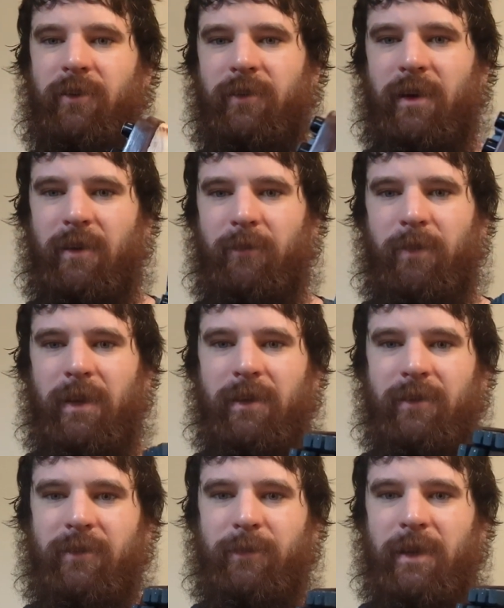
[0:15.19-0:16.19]
It's got a
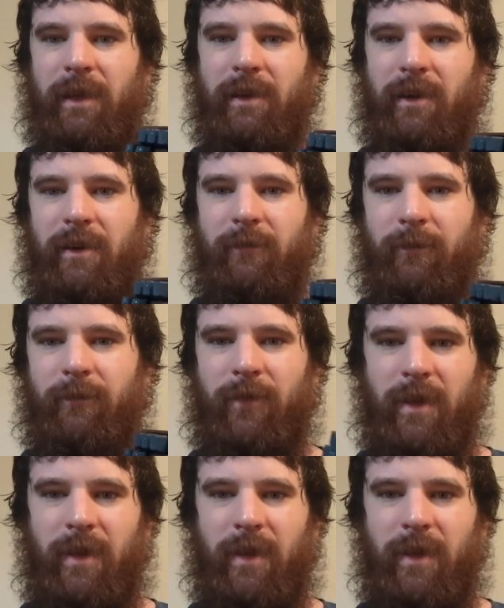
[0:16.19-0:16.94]
big spinny knob,